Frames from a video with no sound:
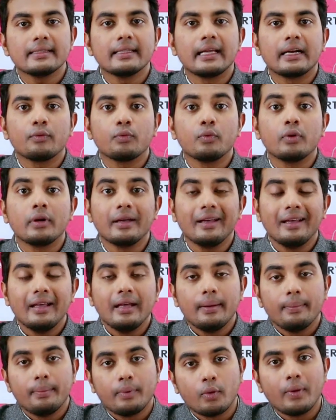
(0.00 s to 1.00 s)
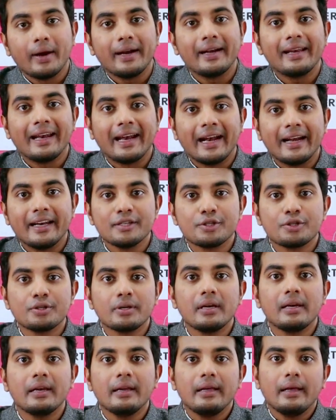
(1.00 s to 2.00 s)
that would provide an
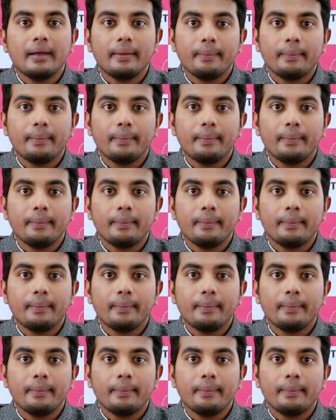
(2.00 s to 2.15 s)
additional